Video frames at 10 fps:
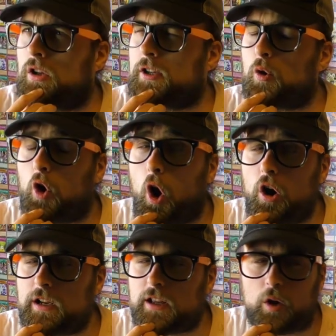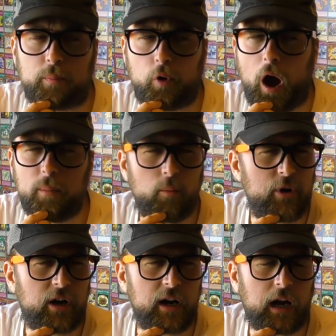So cards that they're
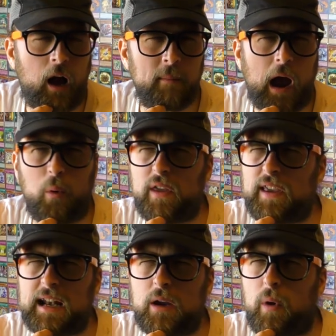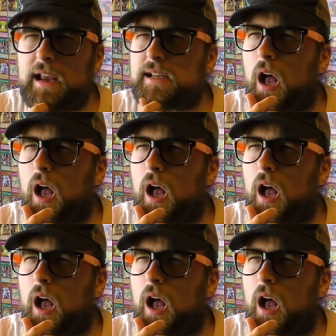probably gonna come out with anyways,